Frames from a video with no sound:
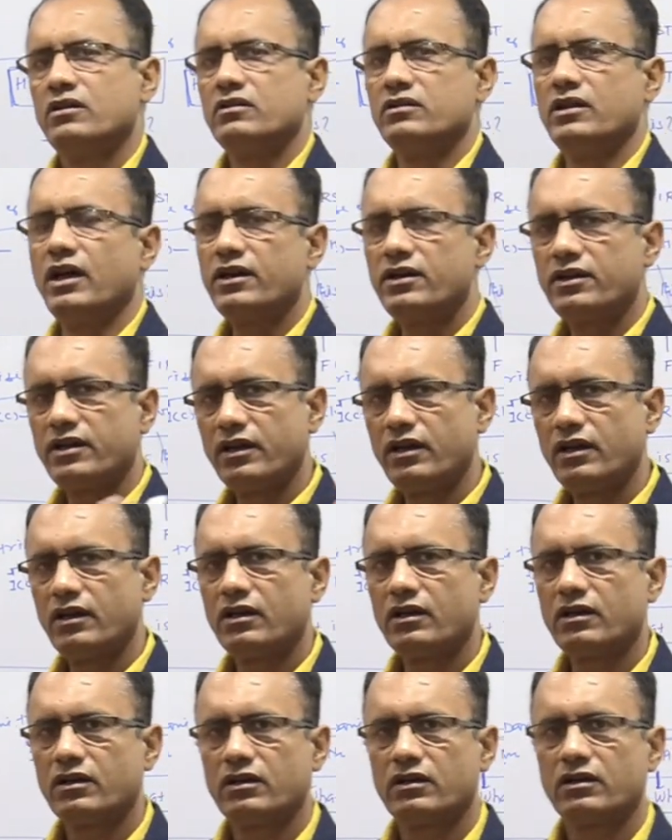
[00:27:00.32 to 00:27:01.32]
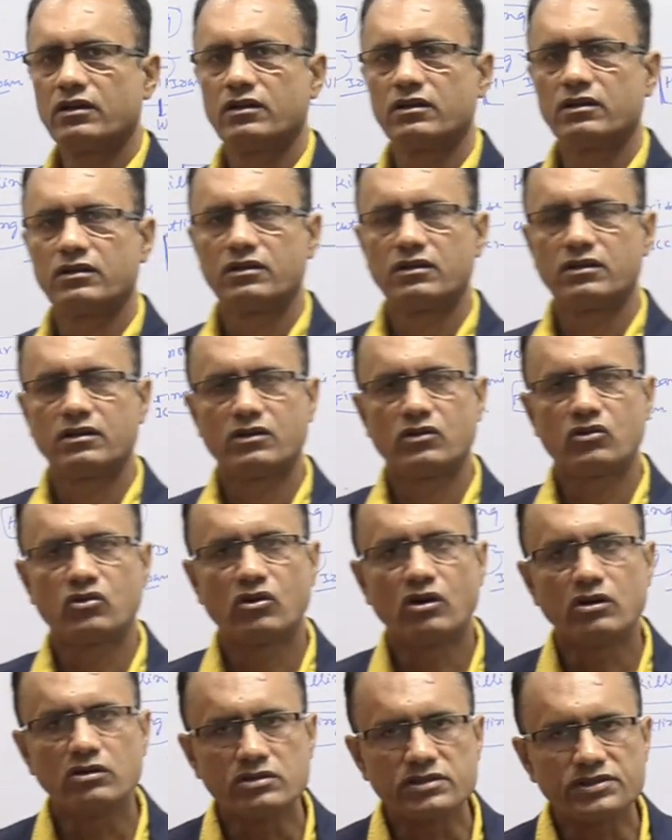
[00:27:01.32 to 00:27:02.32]
that the
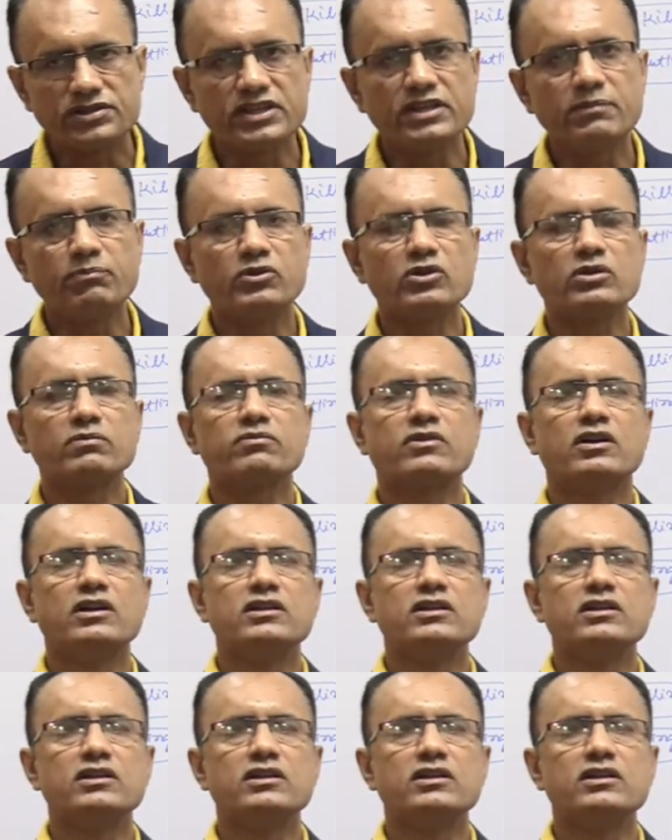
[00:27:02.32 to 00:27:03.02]
concept of